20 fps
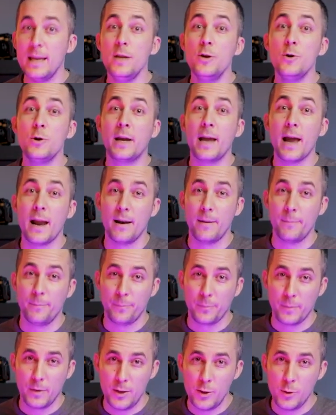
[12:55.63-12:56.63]
You can
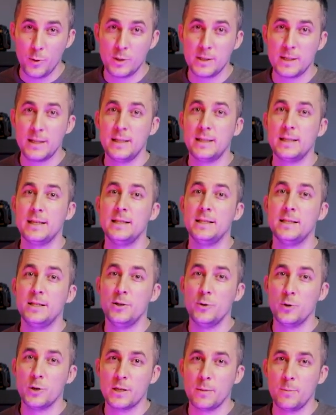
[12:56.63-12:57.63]
use it, it's
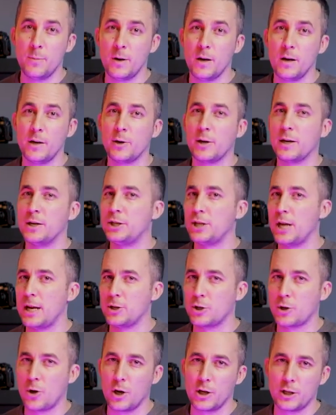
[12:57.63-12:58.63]
usable, you can
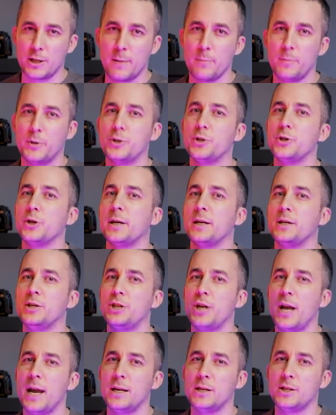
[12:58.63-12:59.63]
change color temperature, you can
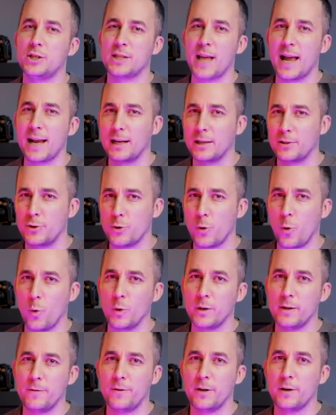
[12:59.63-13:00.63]
change cycle through all
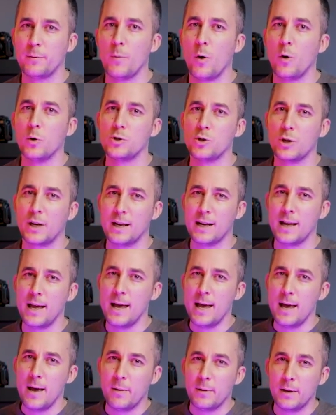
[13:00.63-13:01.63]
different modes, you can
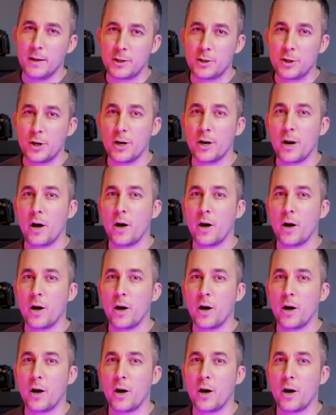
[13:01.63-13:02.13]
turn